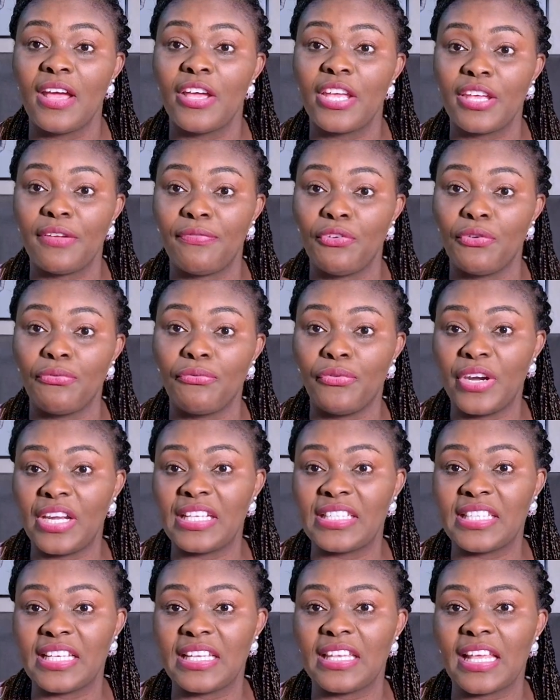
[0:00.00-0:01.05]
if you
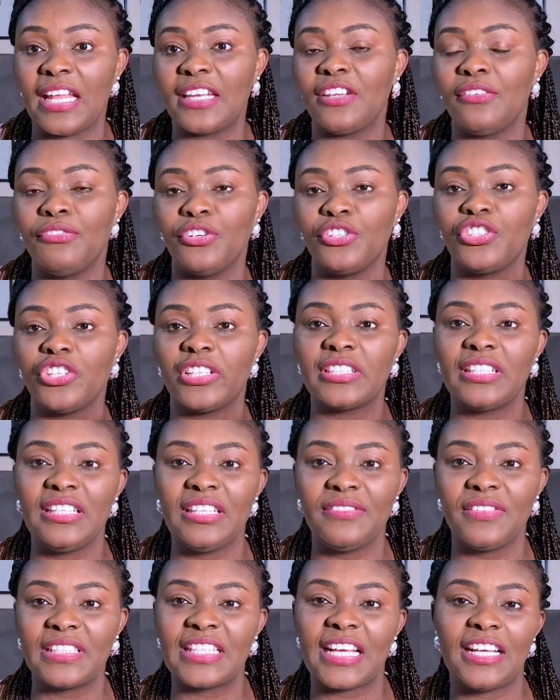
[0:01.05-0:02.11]
freeze it than if you just
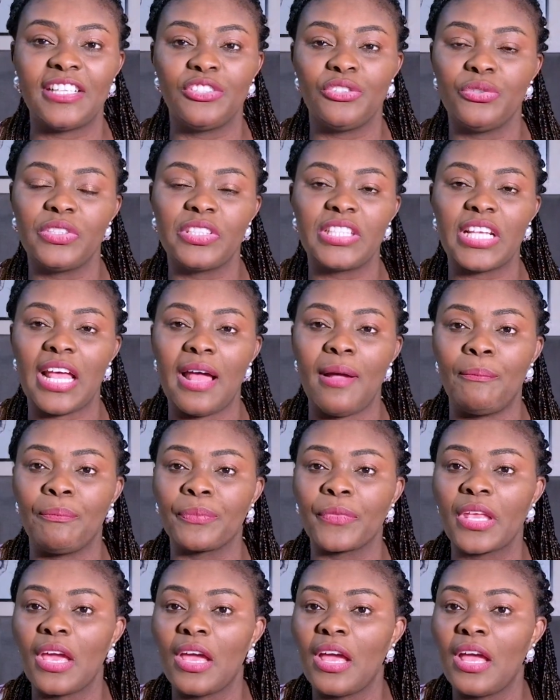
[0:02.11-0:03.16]
leave it and use
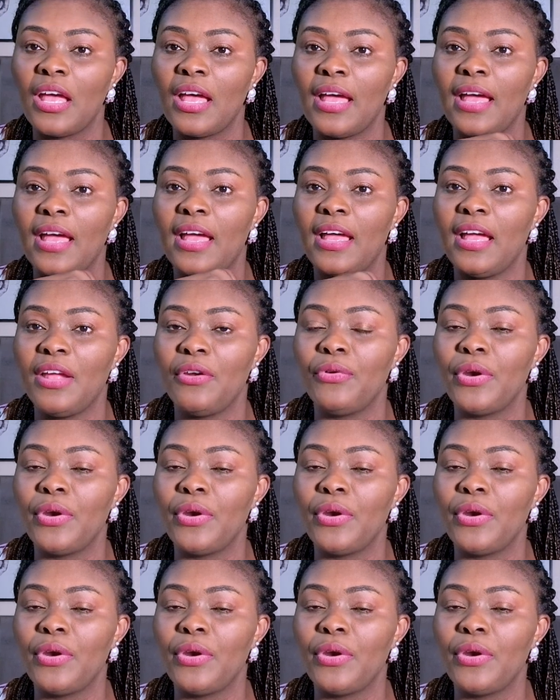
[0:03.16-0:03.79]
a